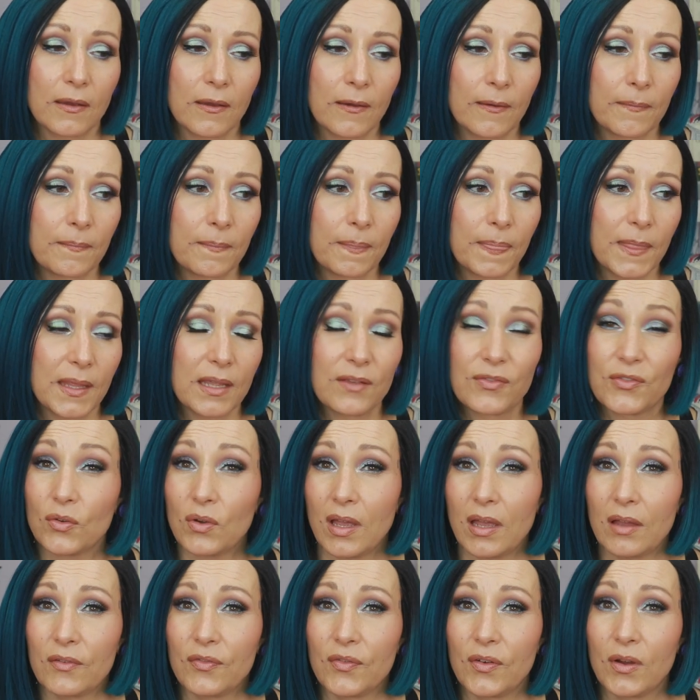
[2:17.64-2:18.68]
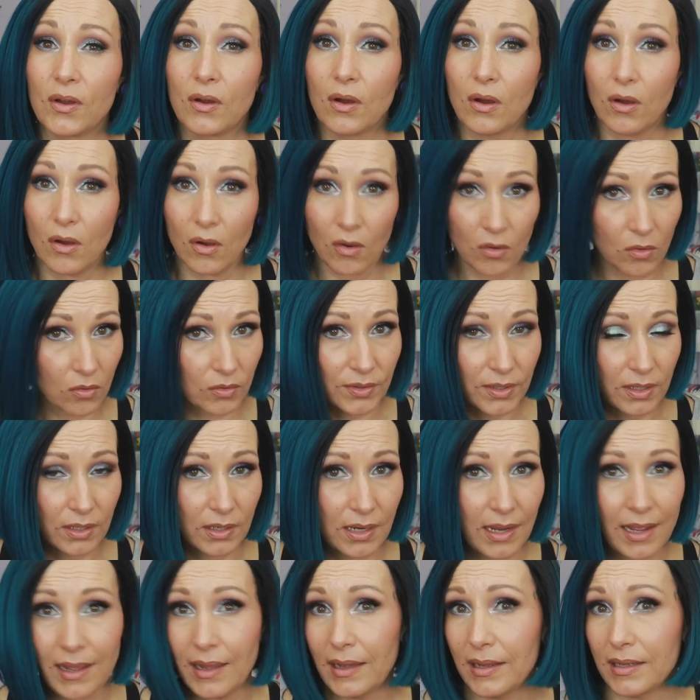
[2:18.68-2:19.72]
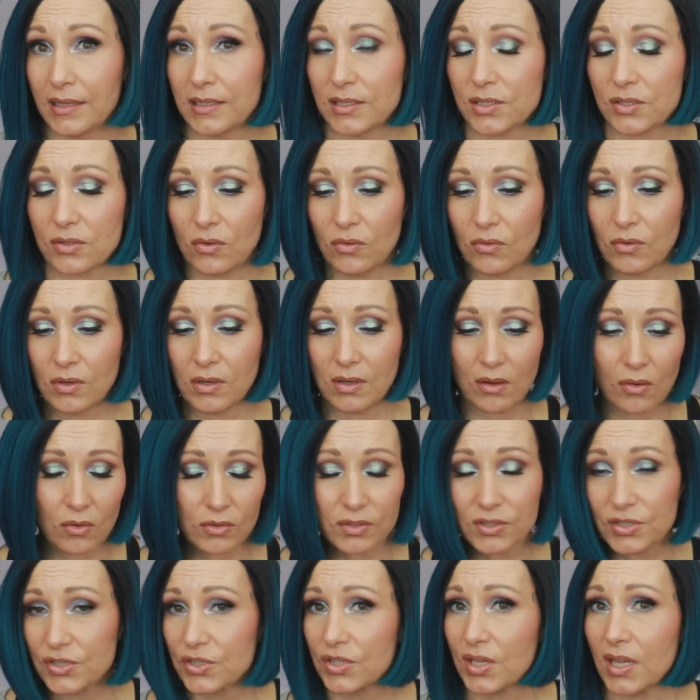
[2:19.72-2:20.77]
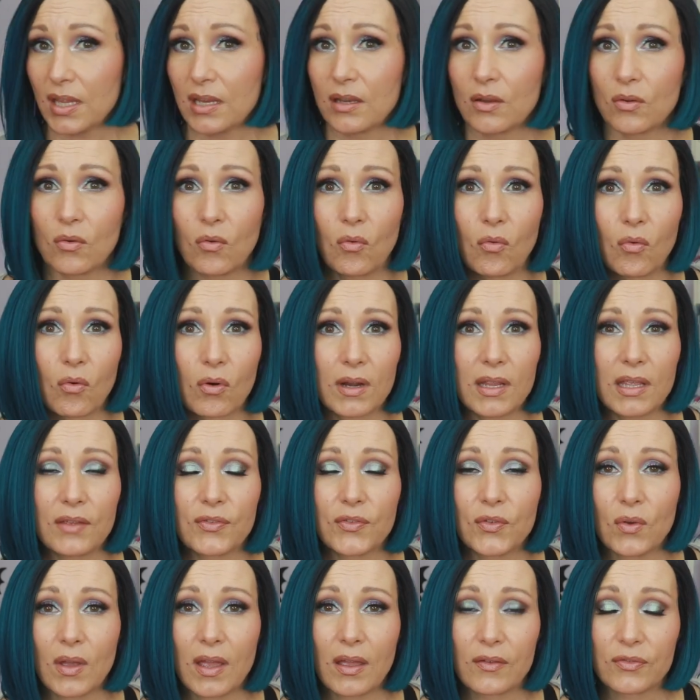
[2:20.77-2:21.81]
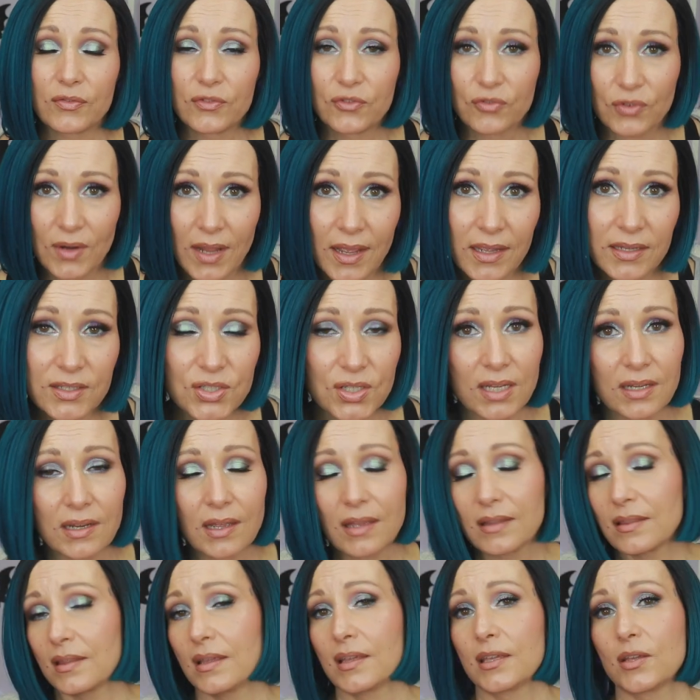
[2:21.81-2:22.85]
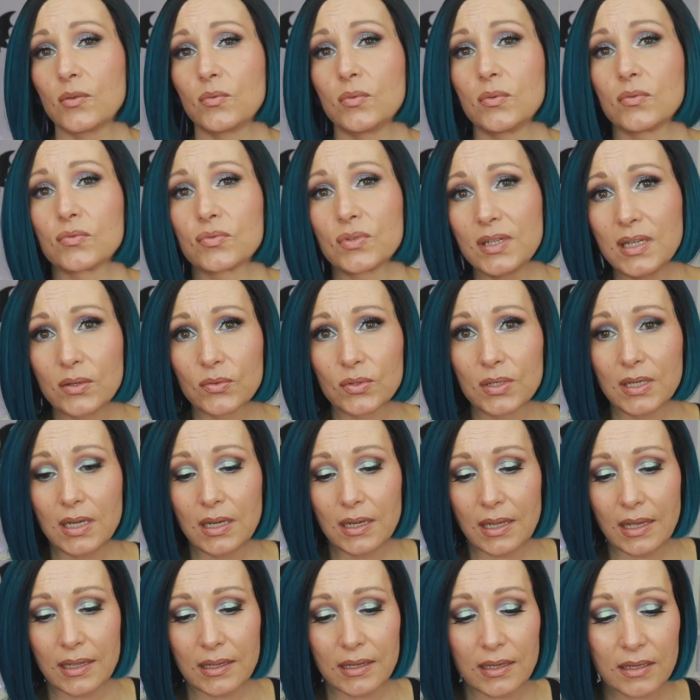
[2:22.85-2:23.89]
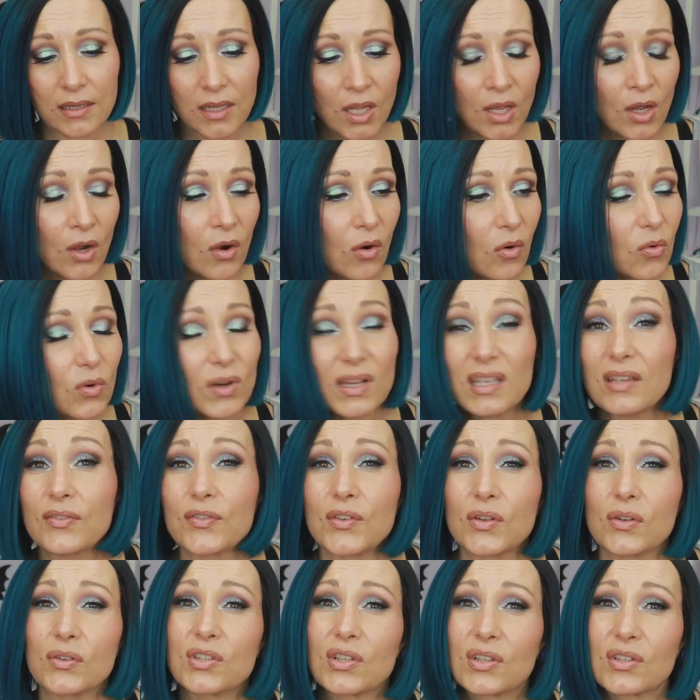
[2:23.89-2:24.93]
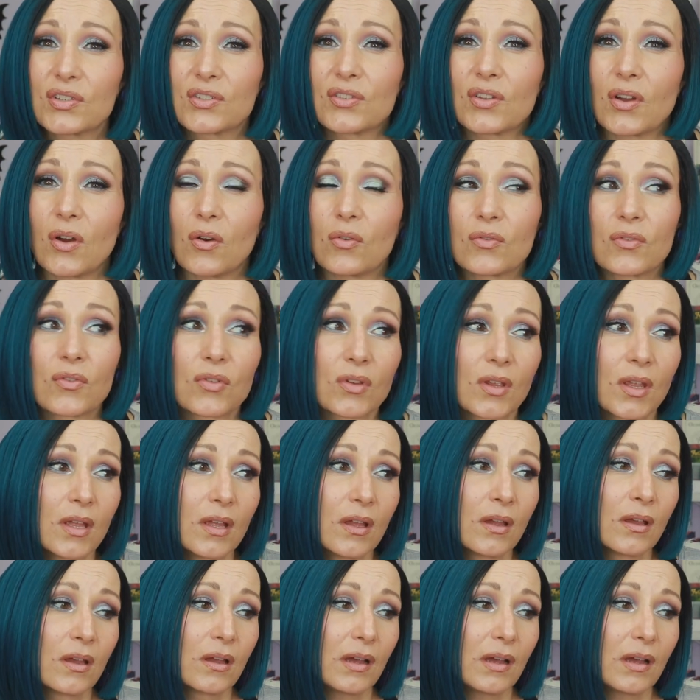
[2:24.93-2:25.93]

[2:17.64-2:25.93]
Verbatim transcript: um, if you have older eyes or older skin, or if you have dry skin, I think you will really, really like it. Or if you just don't